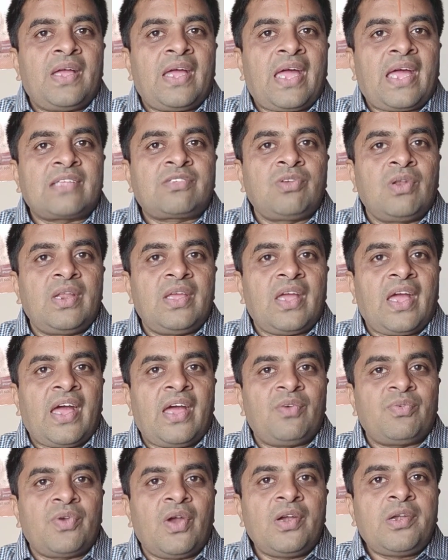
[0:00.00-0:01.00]
Actually, I
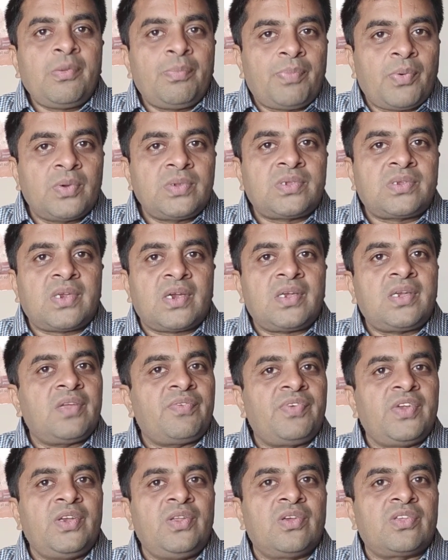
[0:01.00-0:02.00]
have not posted the
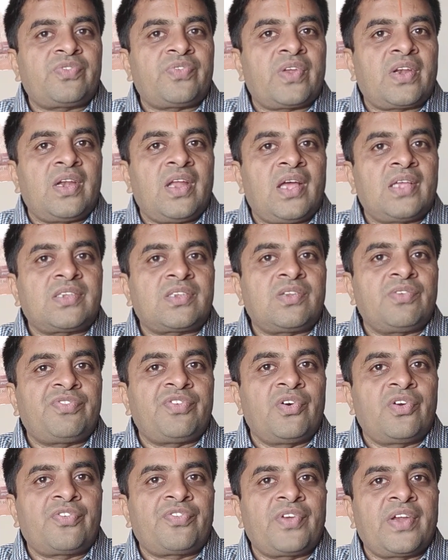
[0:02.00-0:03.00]
videos for last
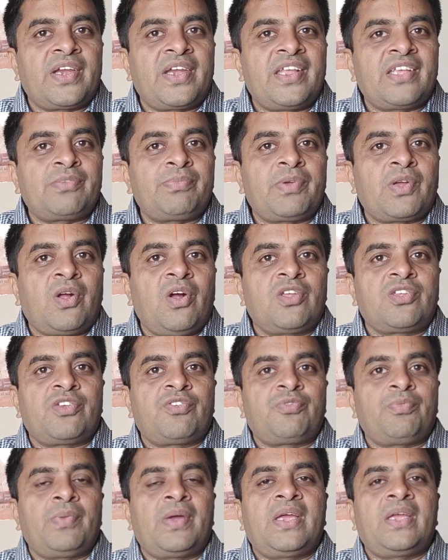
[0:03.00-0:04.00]
4 or 5 days because
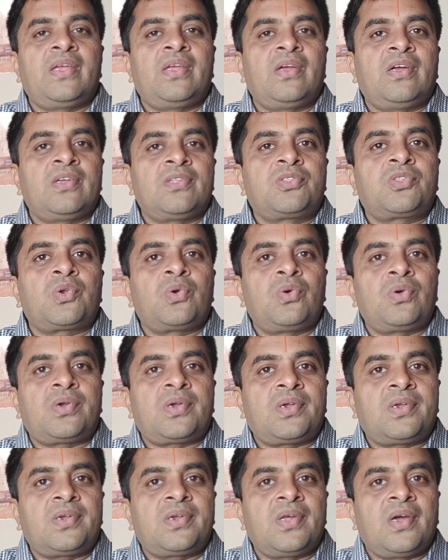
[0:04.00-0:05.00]
of my throat
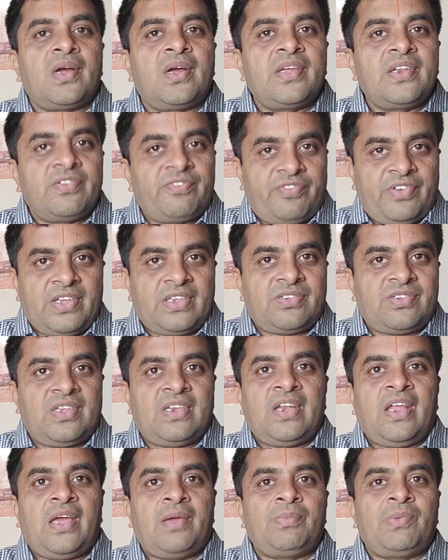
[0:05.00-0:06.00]

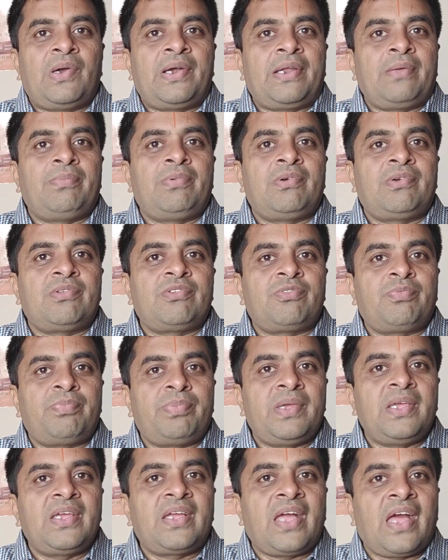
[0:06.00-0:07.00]
infection. I am not able to
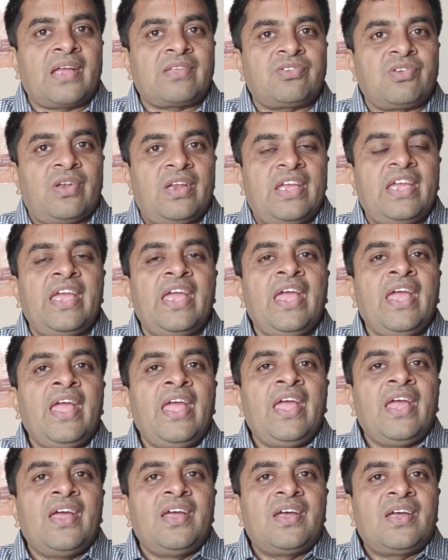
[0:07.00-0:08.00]
speak actually.
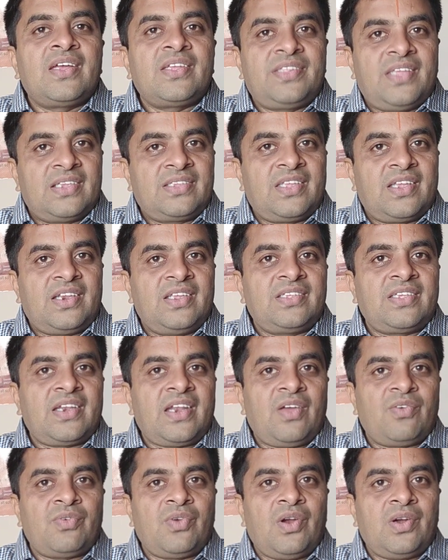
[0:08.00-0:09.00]
That's the reason
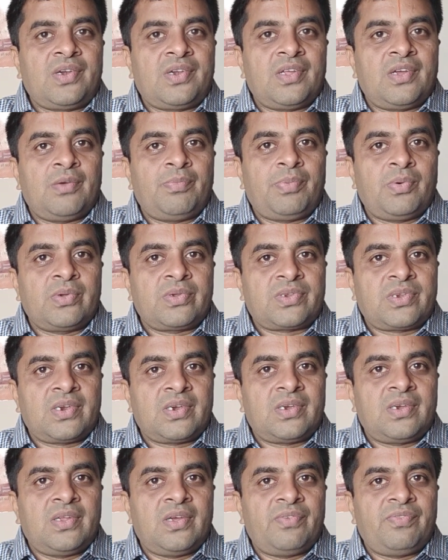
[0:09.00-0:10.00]
I have not
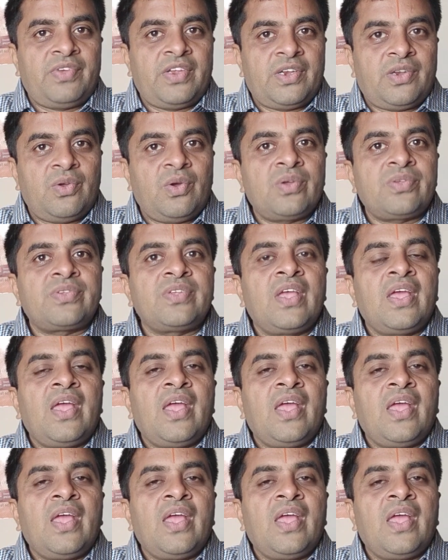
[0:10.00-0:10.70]
posted videos.